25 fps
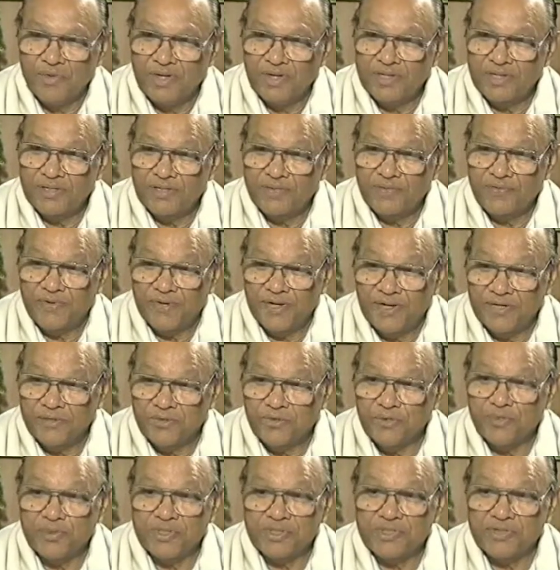Well, in
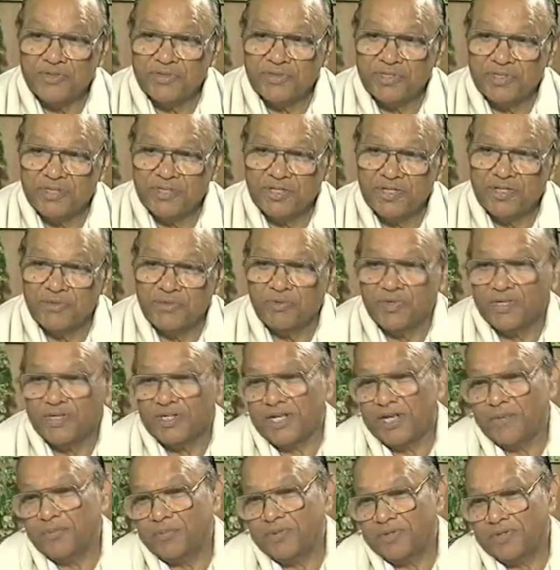fact, you must have seen
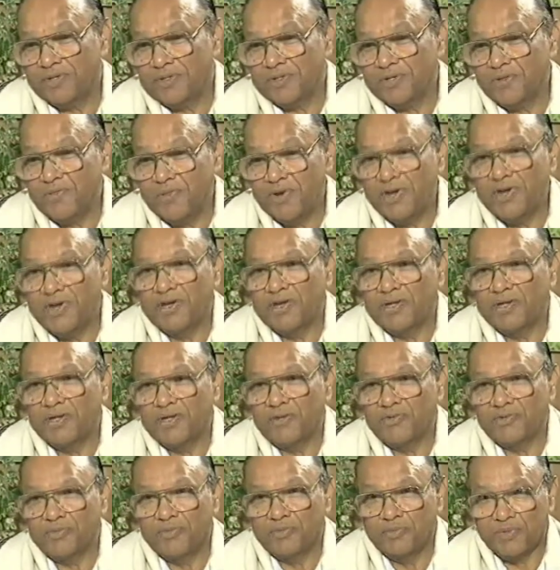what happened
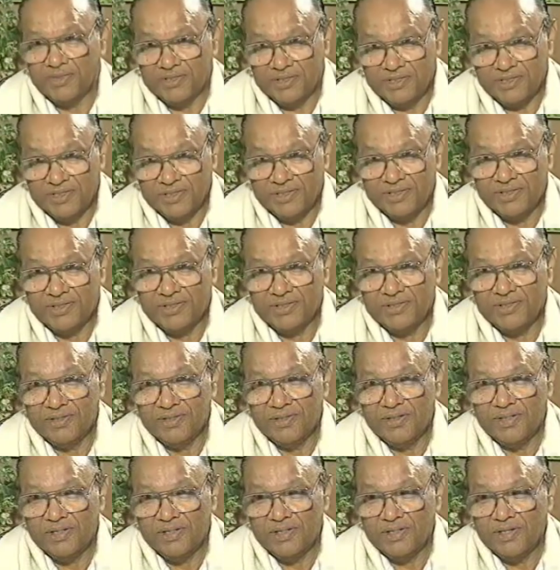immediately after the budget.
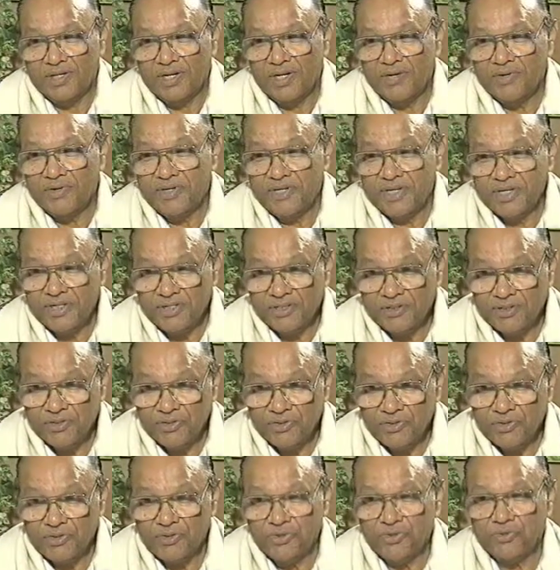I have taken
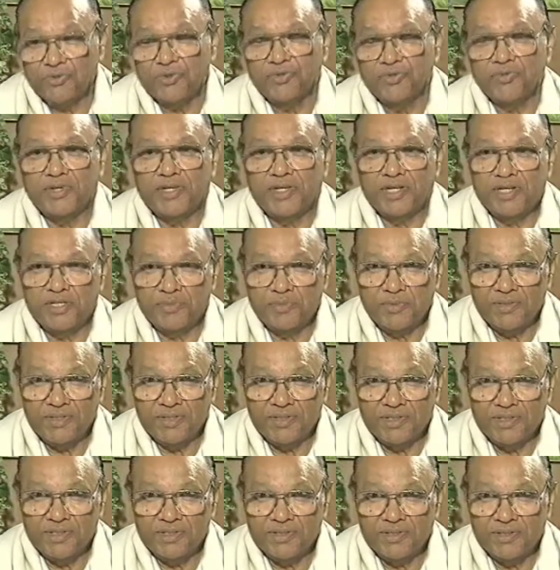the issue with the Finance
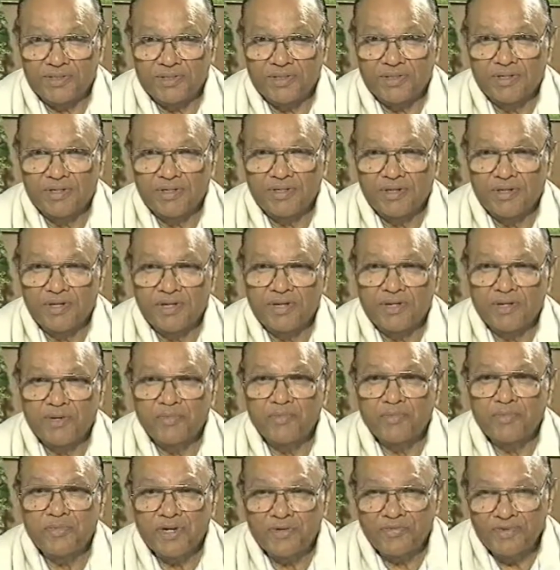Minister, a
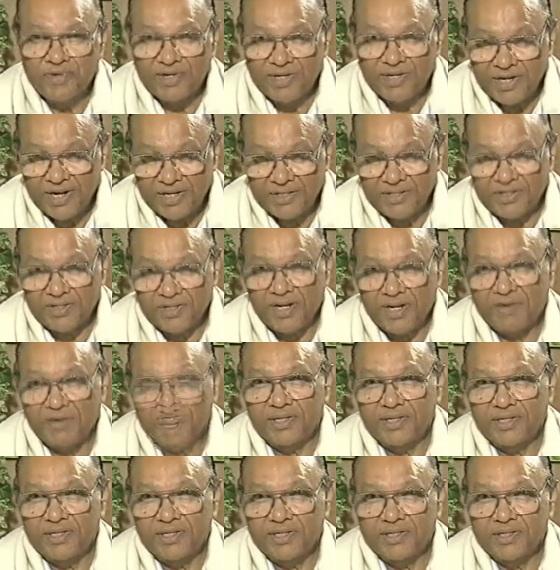number of interactions I
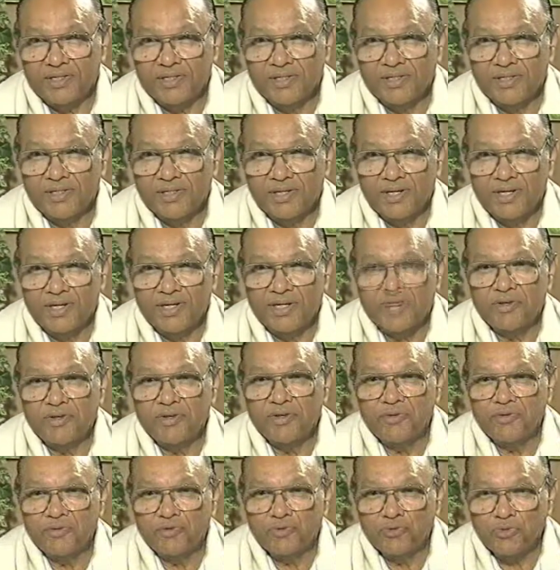have done it, and
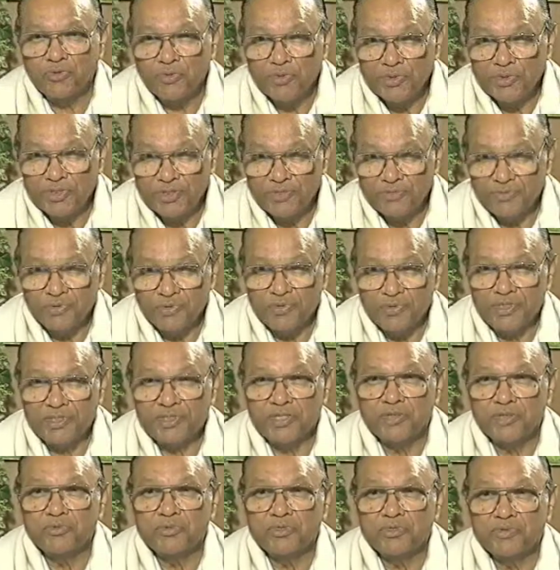I have given so much
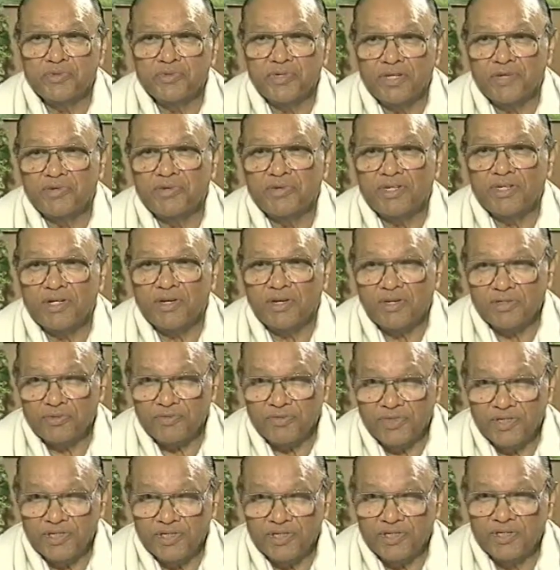information on which whenever I
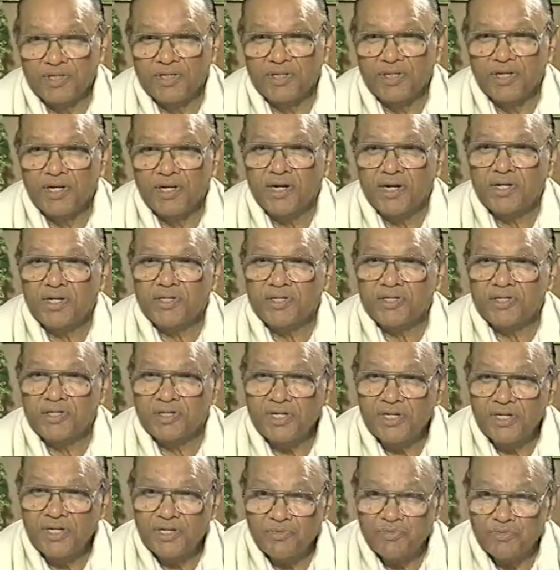ask for it, and
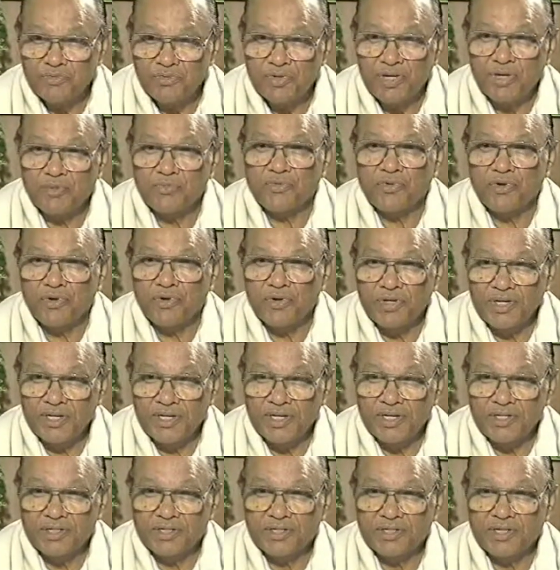still we are
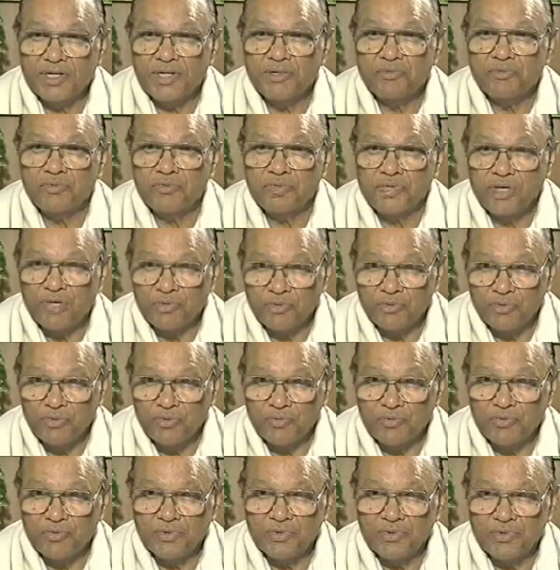following it, and we are
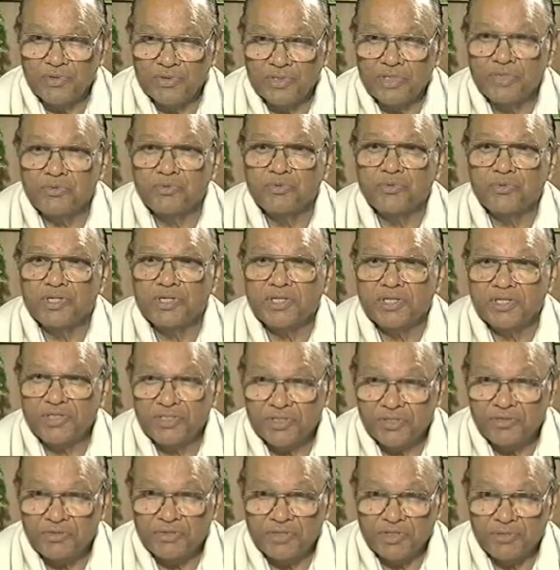hopeful that we can
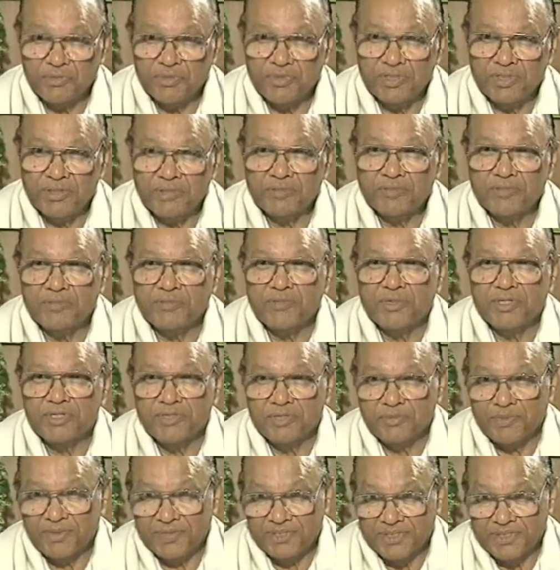achieve something
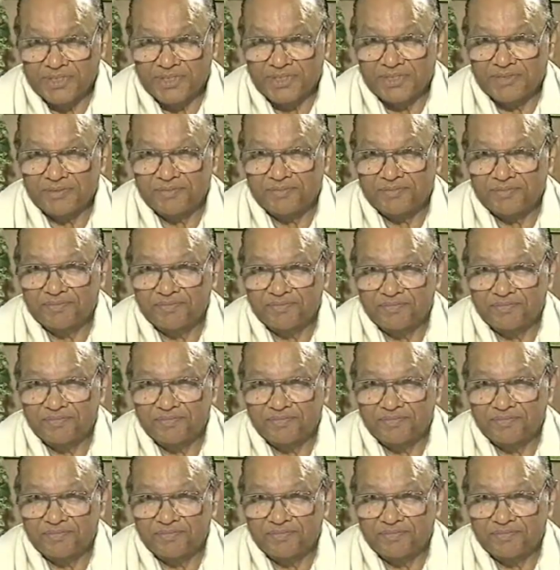by this budget.